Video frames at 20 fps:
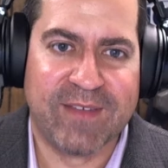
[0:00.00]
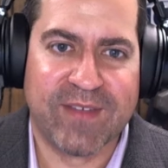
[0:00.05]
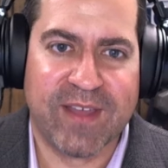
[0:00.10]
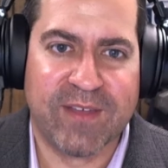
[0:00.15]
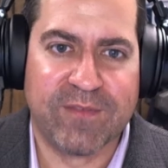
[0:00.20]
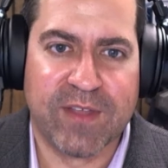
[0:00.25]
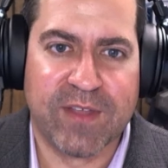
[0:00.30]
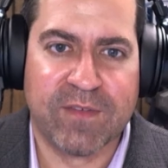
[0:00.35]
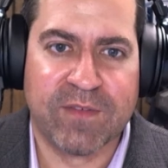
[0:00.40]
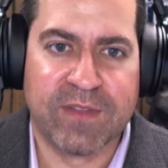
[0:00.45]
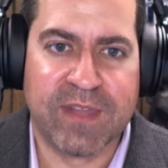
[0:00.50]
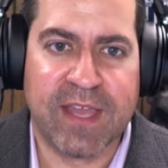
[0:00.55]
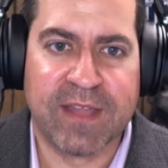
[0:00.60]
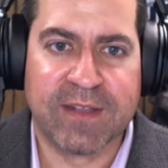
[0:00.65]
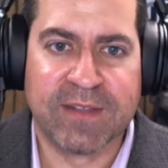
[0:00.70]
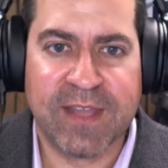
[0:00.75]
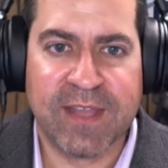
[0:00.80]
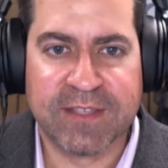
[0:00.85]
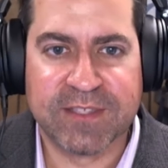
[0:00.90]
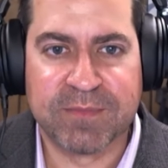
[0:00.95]
I've, I've given
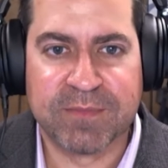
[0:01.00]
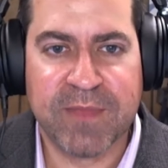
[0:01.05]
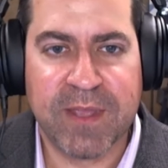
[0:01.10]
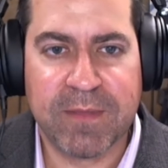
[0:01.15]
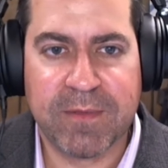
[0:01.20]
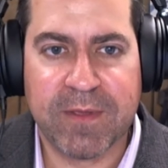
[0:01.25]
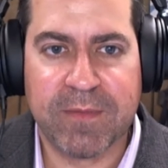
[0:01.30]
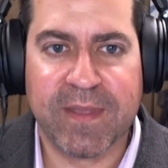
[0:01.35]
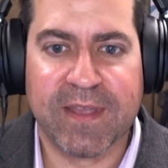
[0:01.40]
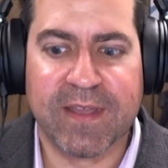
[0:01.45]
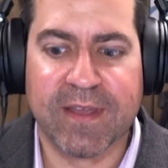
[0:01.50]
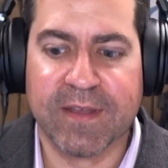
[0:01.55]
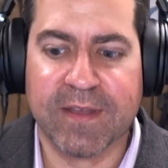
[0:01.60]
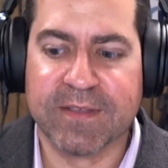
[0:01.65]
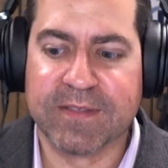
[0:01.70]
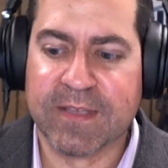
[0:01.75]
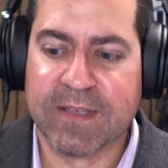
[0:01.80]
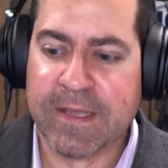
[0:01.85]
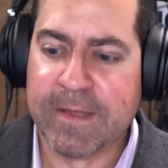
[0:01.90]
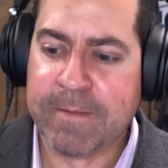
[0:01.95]
that. And that's maybe
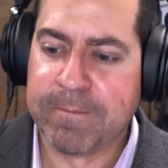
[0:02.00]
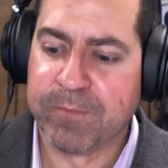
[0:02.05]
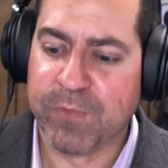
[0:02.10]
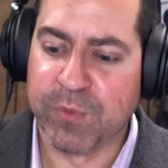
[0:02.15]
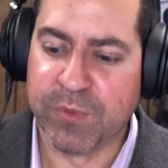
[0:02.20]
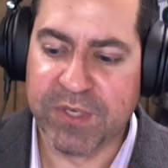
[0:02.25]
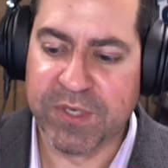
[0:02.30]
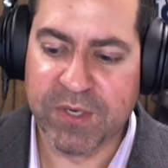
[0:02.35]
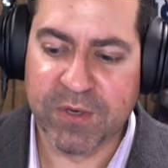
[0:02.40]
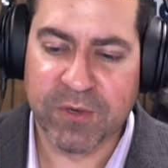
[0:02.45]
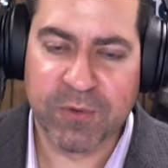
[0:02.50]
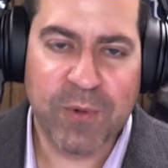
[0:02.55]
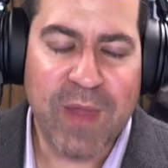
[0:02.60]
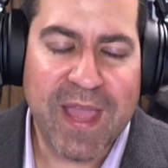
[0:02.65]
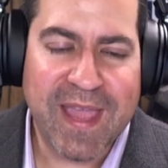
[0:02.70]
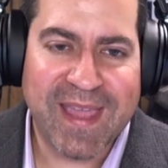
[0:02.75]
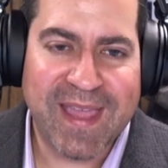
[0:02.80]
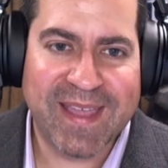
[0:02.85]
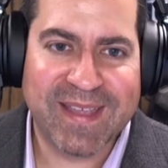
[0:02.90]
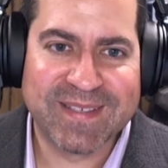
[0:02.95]
because when you're
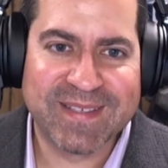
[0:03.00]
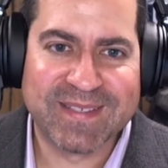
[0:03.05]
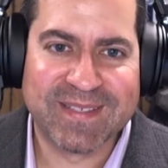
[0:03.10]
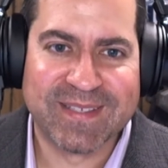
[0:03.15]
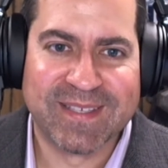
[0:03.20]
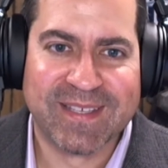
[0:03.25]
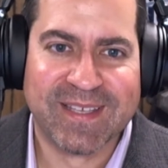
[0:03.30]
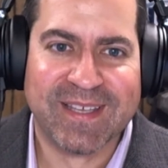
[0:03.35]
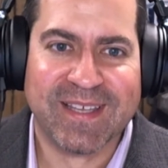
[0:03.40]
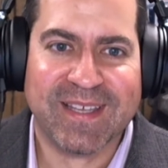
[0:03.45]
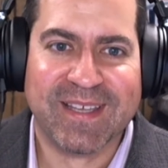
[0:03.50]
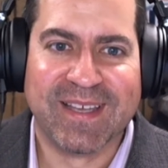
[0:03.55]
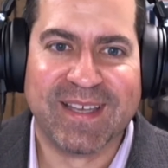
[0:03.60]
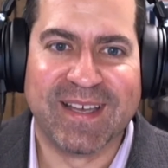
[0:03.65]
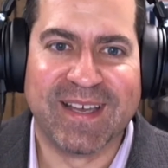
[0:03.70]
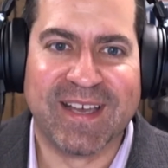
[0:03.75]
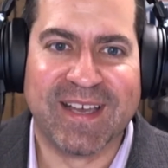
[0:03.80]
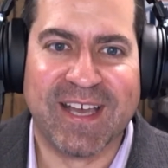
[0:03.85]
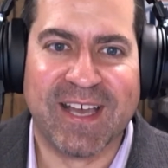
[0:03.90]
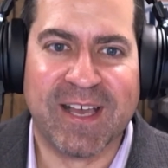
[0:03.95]
raised,
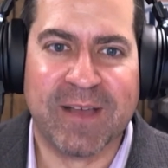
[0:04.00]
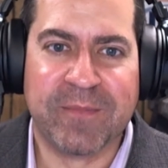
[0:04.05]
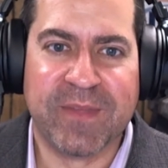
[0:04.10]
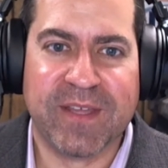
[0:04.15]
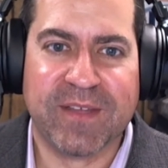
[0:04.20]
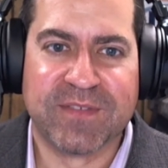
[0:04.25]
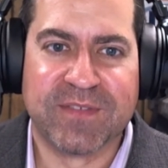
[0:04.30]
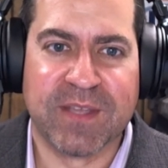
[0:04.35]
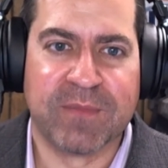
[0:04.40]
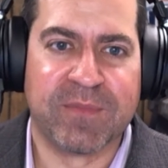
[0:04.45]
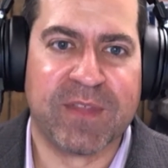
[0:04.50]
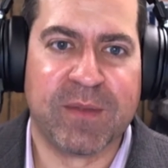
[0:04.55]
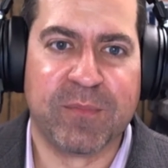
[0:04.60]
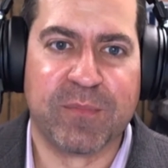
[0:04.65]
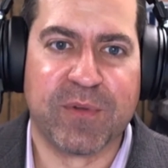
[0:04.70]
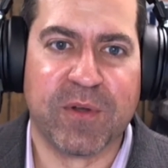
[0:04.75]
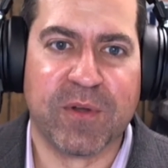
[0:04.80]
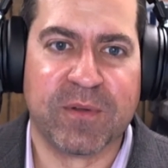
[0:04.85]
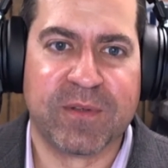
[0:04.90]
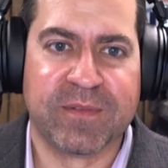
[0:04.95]
um, if something
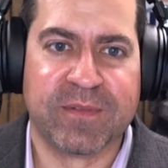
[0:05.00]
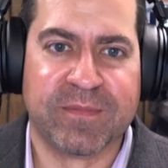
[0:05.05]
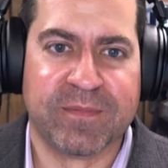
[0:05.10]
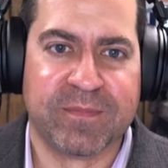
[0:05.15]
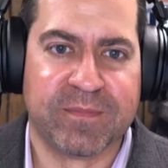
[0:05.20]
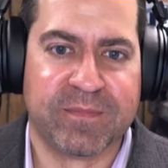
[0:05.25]
broke,